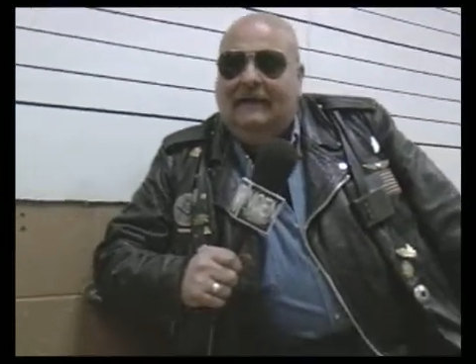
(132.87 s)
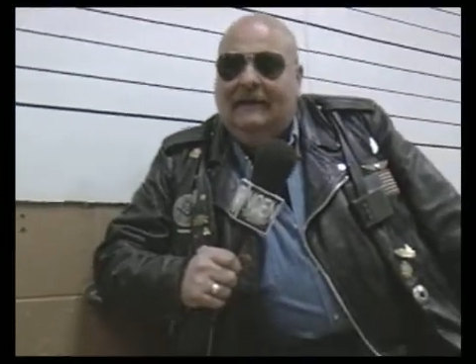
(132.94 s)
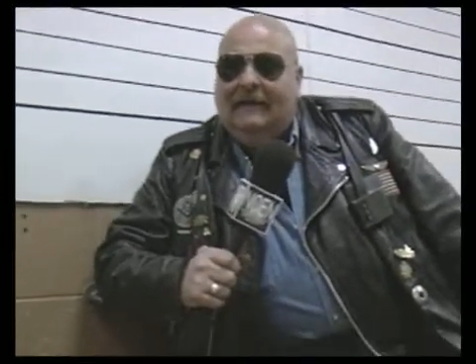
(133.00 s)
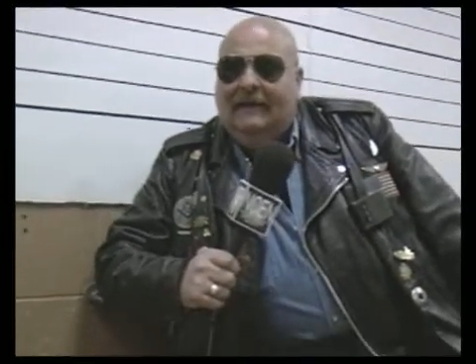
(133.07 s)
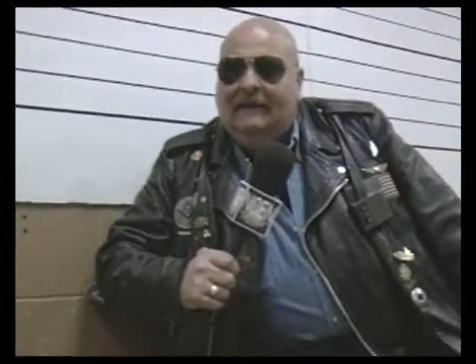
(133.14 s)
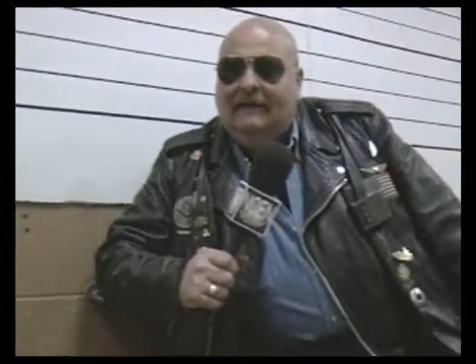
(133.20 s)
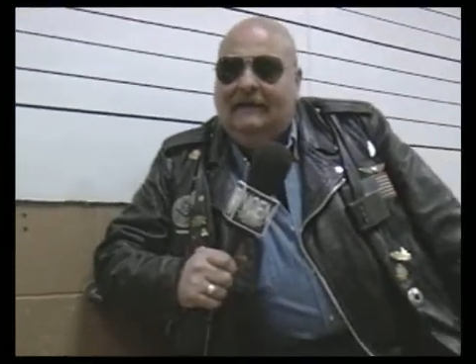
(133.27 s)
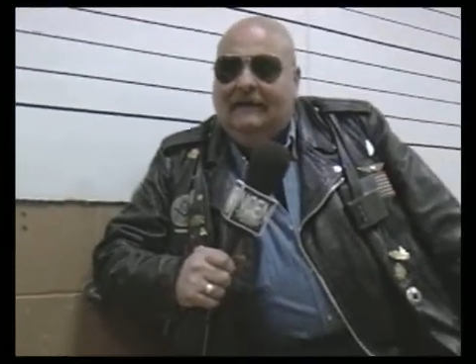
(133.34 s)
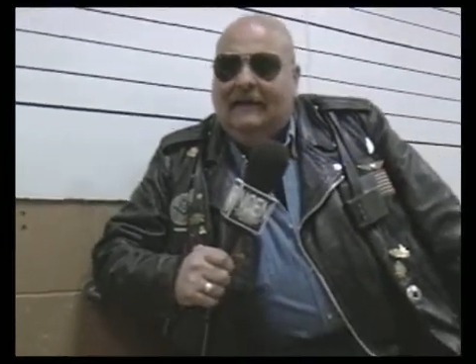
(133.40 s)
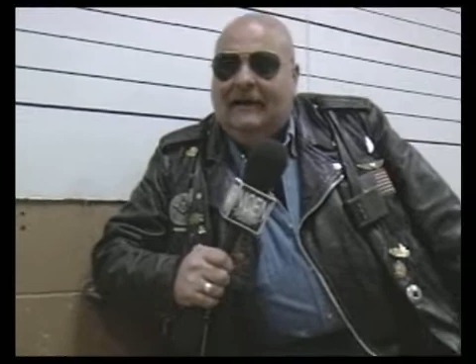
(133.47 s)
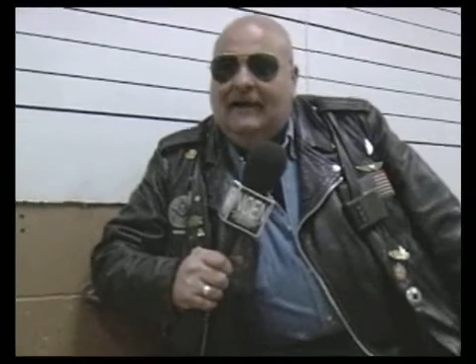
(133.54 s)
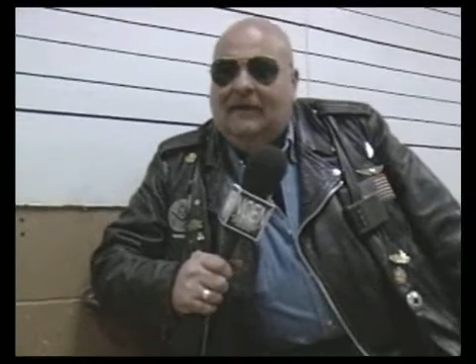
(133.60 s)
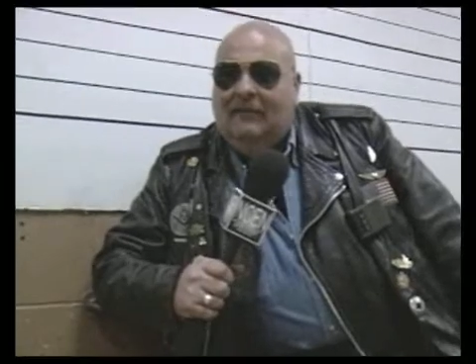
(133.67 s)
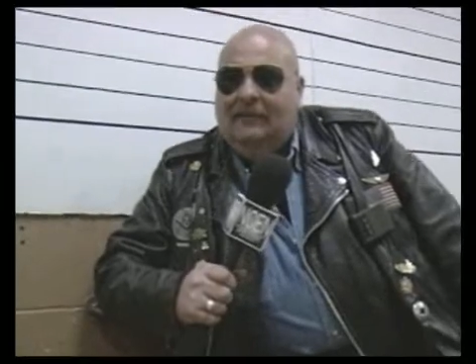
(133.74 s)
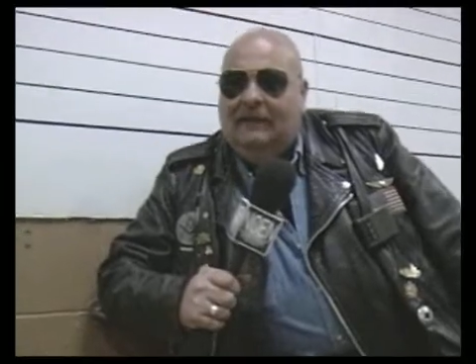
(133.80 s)
and
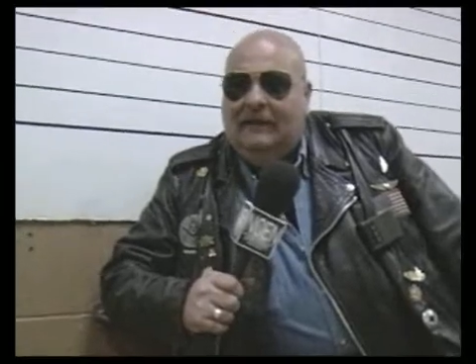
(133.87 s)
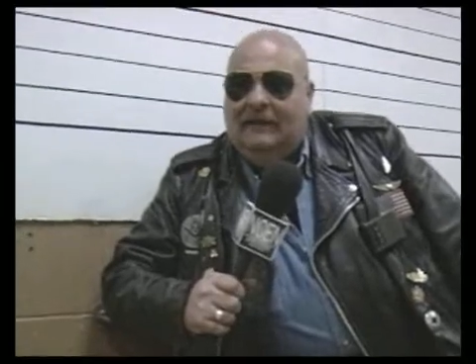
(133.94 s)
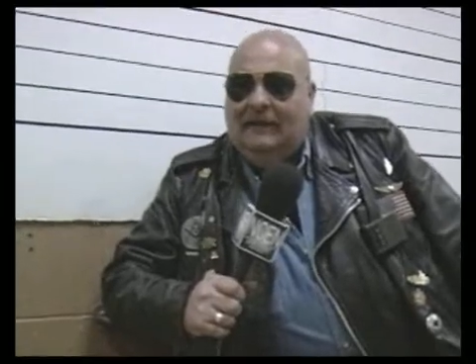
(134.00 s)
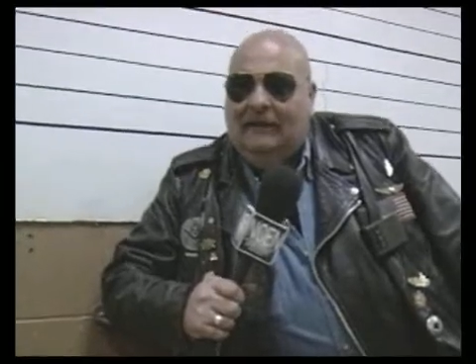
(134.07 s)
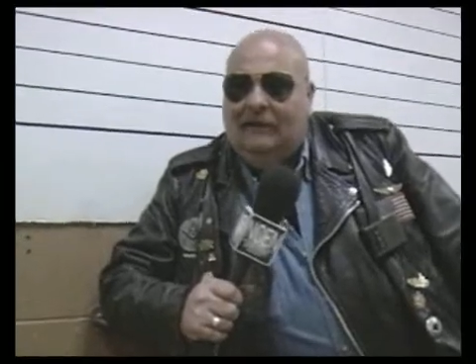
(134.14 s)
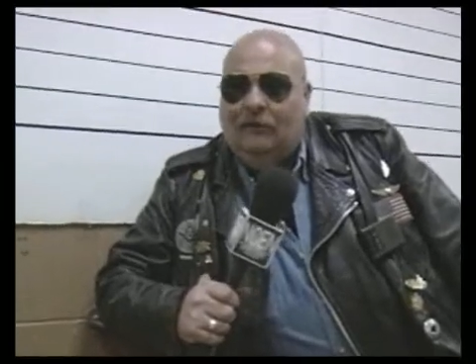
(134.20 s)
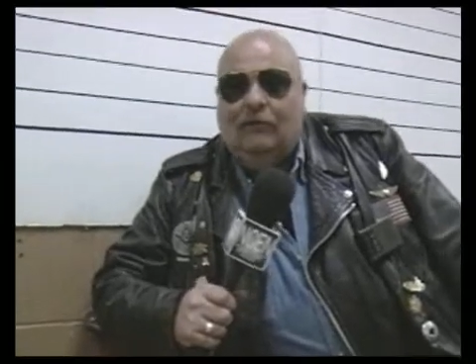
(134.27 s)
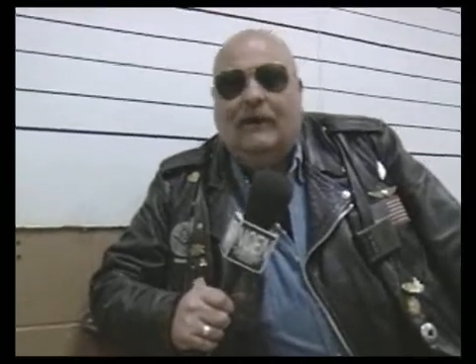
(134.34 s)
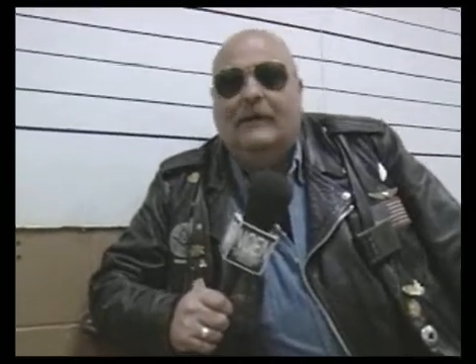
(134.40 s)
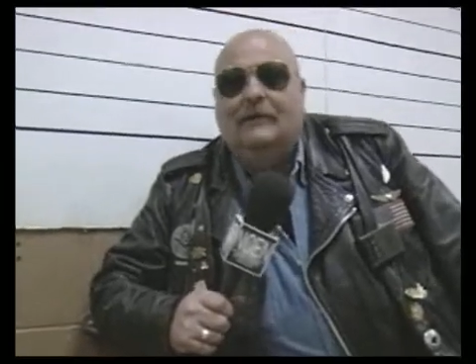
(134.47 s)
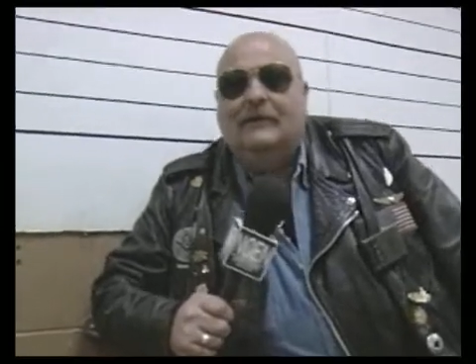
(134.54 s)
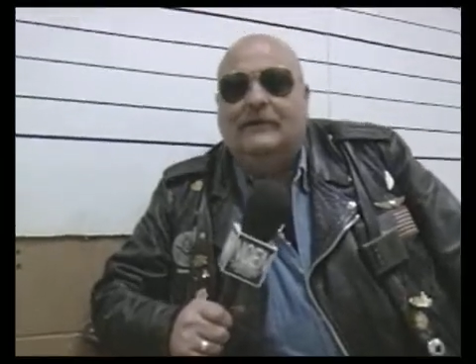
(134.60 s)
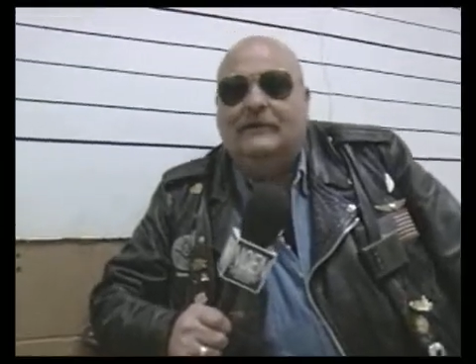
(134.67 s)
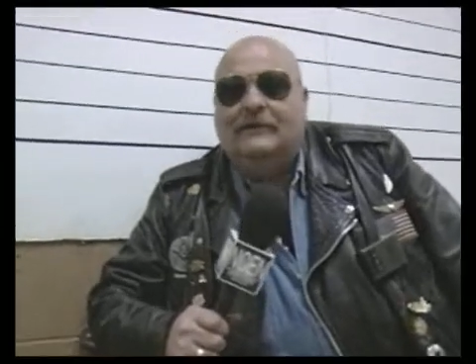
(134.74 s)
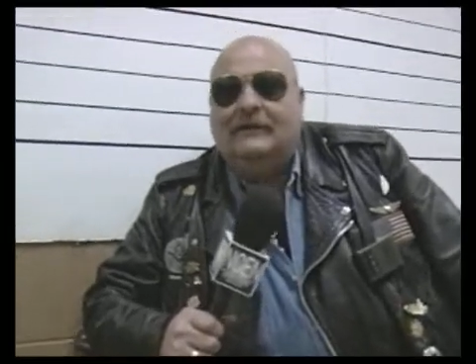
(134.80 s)
now the
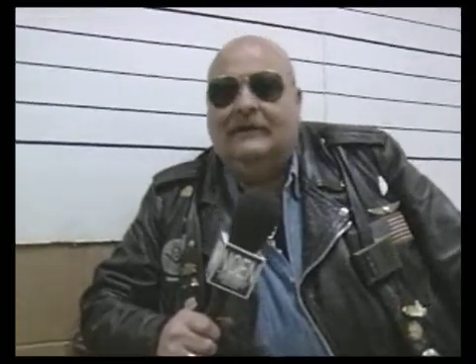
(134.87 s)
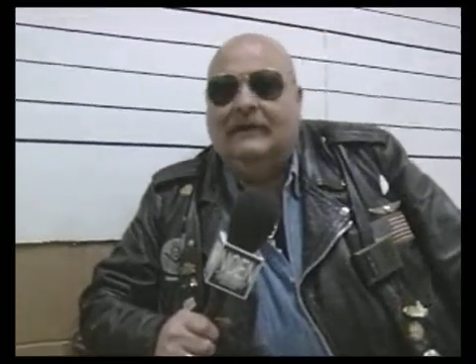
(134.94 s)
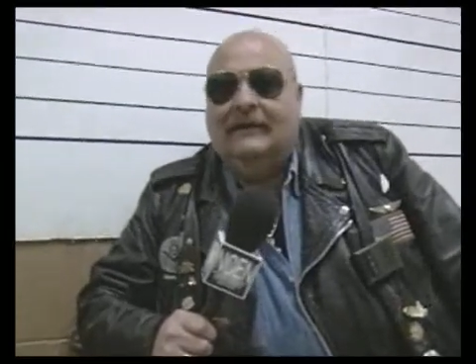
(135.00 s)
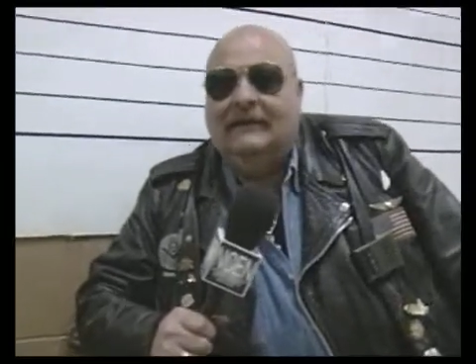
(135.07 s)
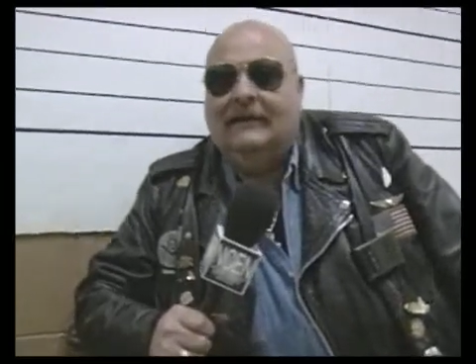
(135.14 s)
rapist